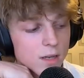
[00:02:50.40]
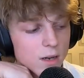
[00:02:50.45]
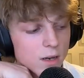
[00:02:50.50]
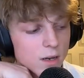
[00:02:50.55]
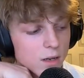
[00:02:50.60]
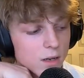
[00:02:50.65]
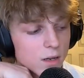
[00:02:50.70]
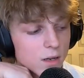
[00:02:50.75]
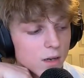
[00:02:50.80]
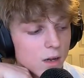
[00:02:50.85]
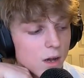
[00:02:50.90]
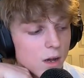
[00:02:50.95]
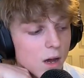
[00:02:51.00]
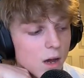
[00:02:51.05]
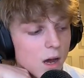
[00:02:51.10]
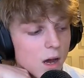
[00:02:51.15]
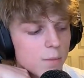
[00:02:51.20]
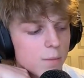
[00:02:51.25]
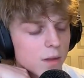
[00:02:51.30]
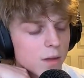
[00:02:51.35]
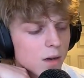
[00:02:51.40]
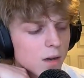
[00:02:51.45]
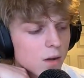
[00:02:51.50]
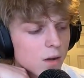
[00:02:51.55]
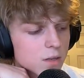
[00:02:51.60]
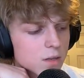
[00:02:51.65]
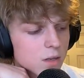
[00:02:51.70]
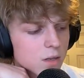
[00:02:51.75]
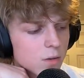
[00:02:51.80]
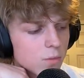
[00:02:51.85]
identity. But then
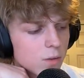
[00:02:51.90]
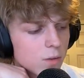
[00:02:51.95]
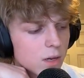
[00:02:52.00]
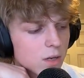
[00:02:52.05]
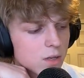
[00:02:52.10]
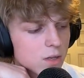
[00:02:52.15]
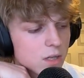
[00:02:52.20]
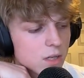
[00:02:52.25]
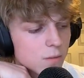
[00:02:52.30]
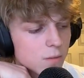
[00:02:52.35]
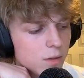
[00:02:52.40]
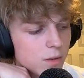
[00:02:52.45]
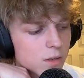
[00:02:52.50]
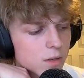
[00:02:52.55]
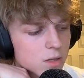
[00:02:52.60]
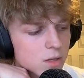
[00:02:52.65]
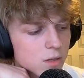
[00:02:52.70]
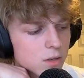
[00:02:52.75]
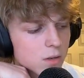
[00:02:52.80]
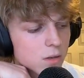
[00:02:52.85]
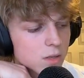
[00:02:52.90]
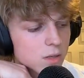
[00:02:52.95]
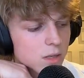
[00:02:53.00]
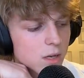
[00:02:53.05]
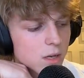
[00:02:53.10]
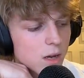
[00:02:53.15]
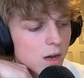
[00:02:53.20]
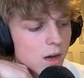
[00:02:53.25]
also we could just simply assert